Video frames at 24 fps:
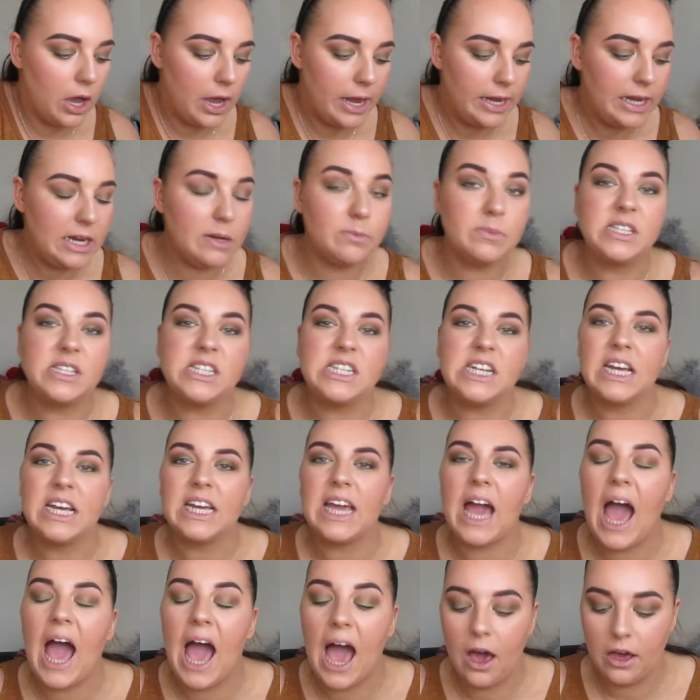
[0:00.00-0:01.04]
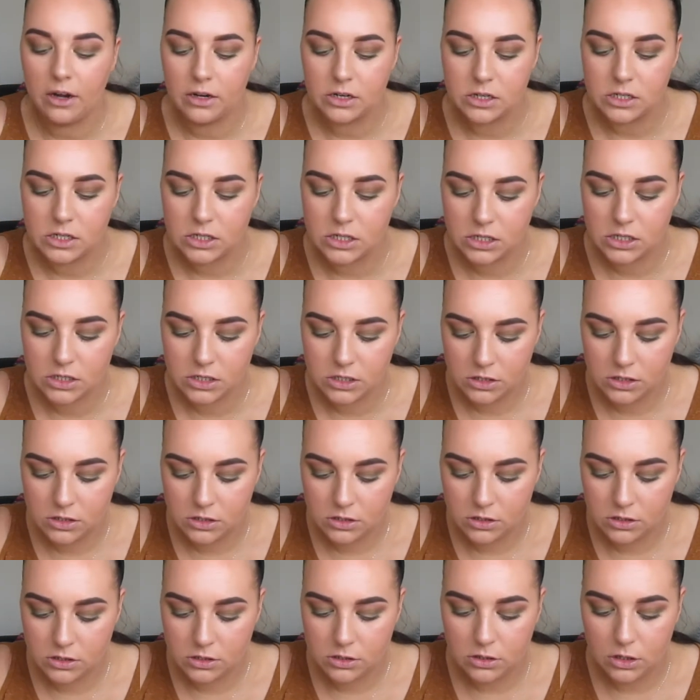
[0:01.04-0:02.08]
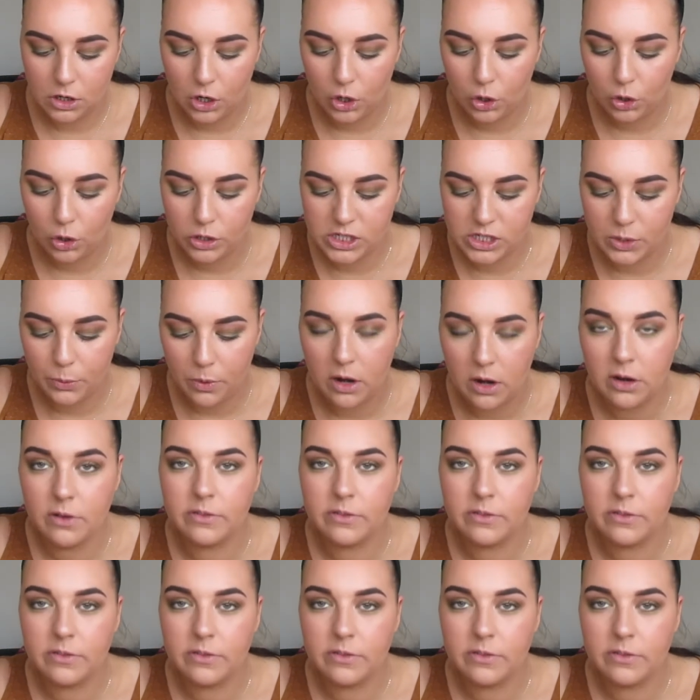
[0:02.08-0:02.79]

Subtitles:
a lipstick and a glossy one,